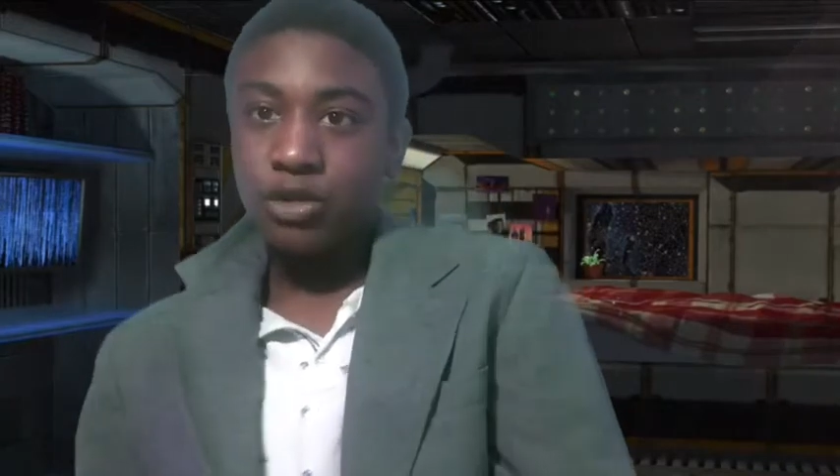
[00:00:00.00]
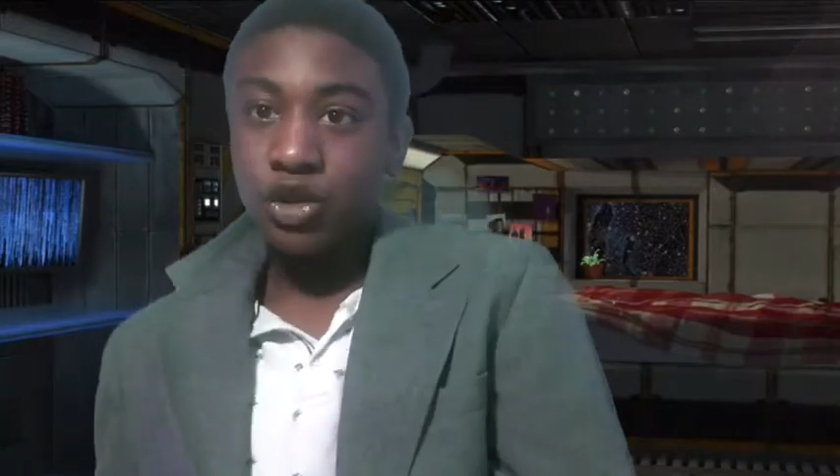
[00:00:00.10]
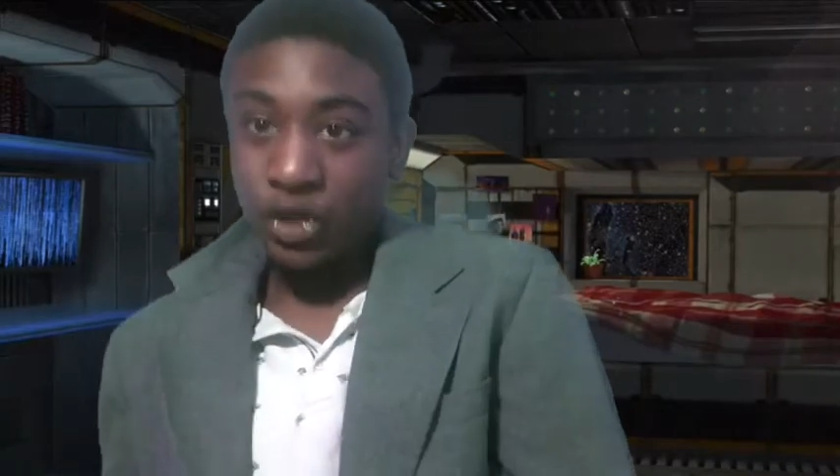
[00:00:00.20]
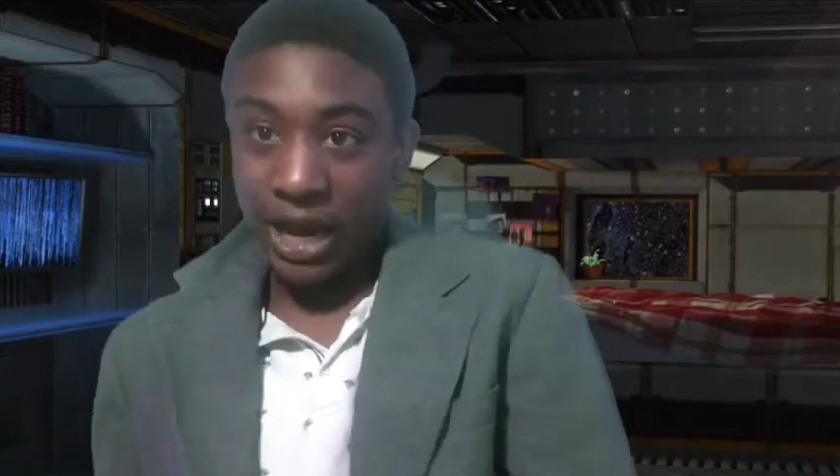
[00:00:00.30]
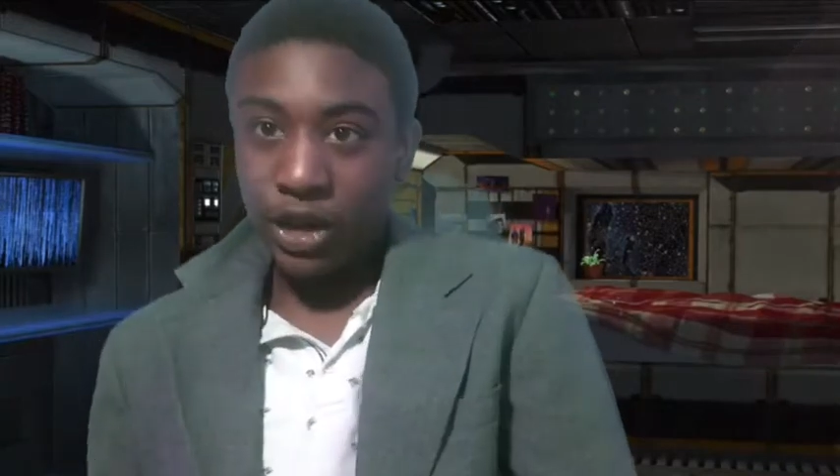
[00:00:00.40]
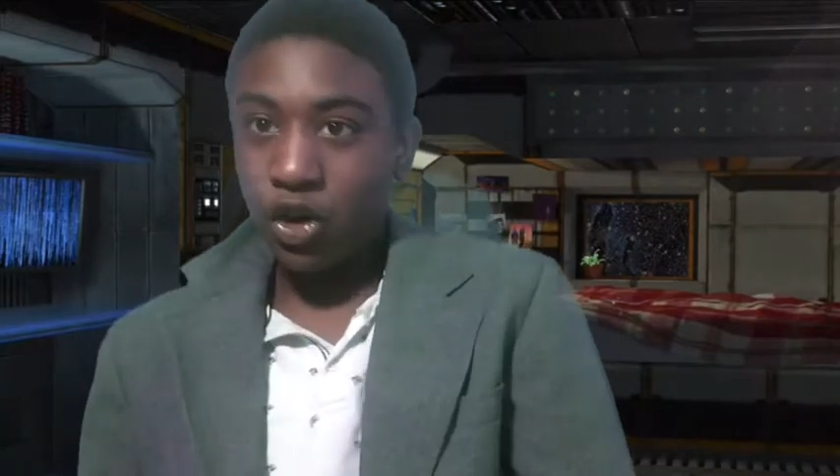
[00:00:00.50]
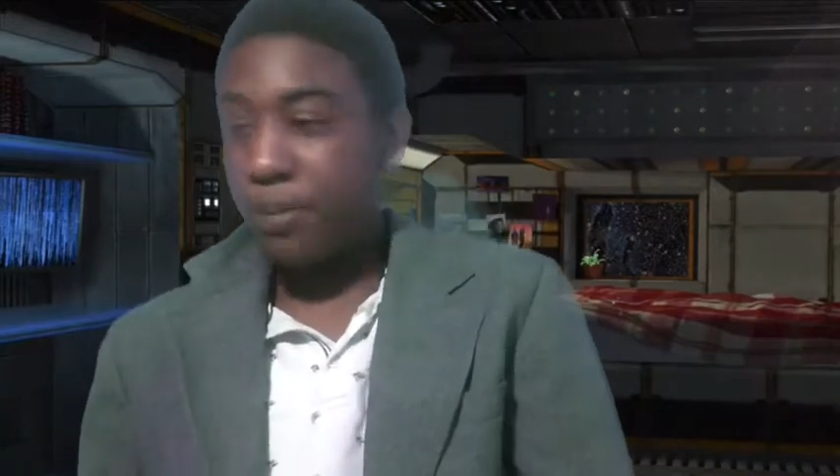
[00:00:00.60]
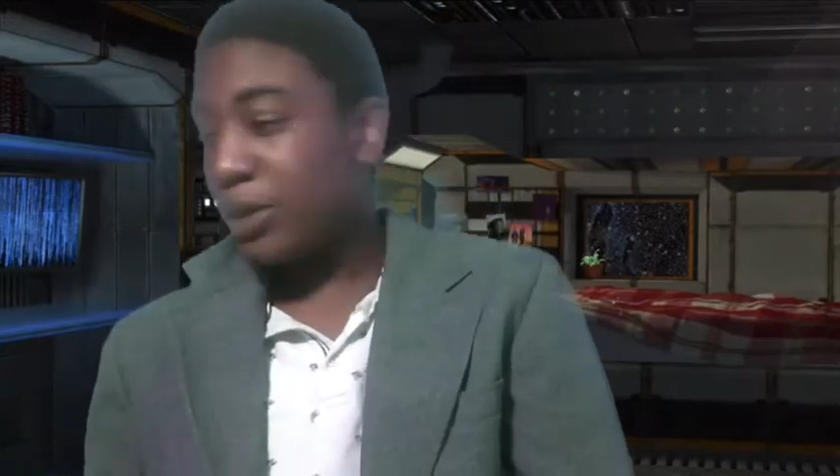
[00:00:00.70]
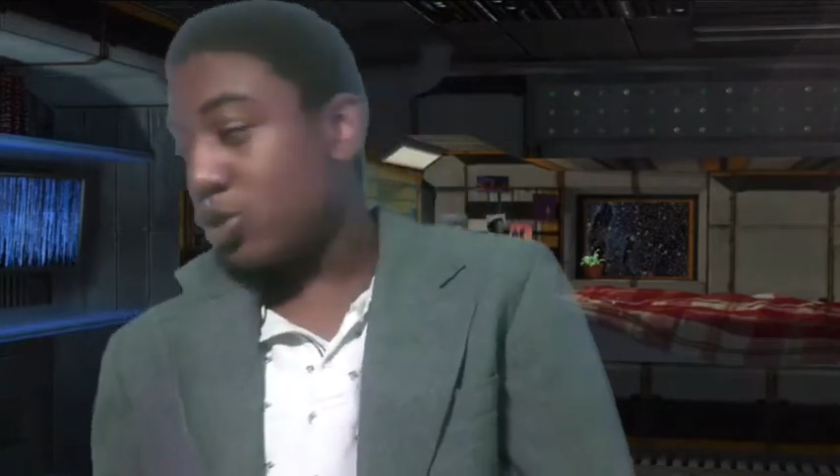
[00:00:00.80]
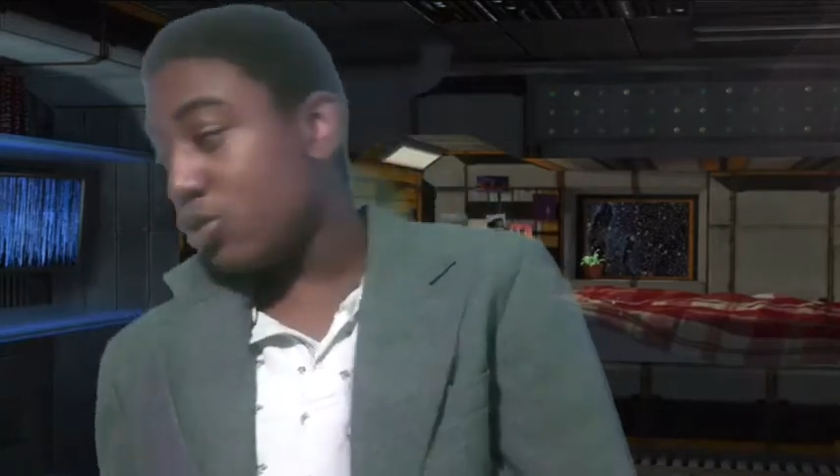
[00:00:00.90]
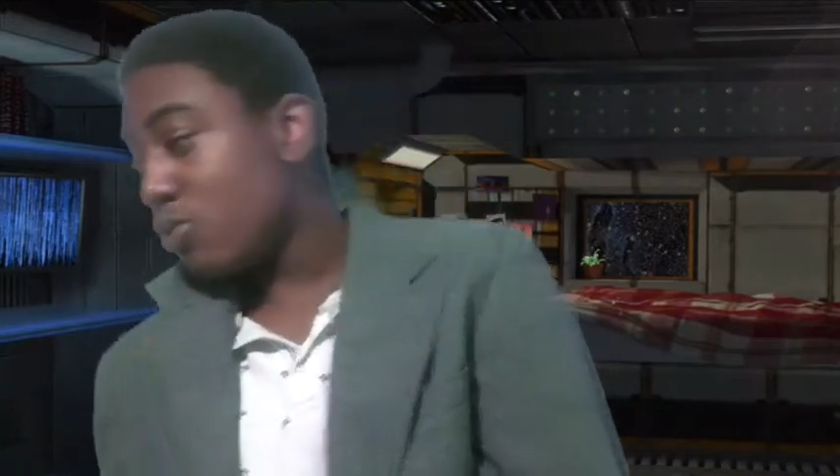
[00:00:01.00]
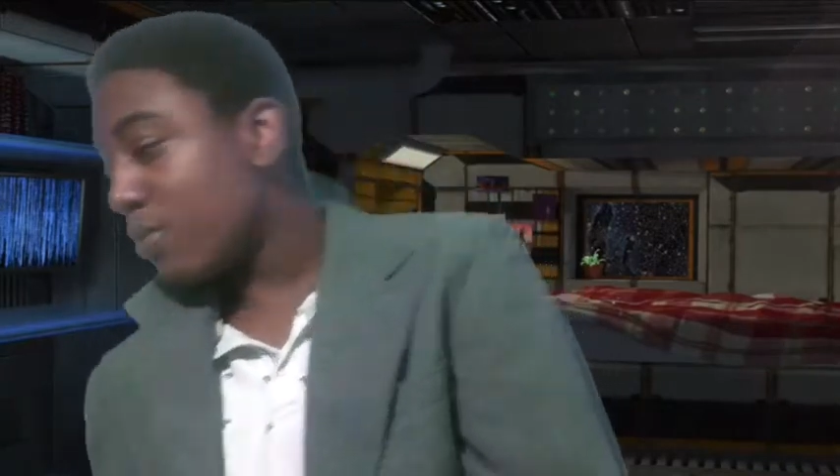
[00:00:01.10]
Jack Kirby too.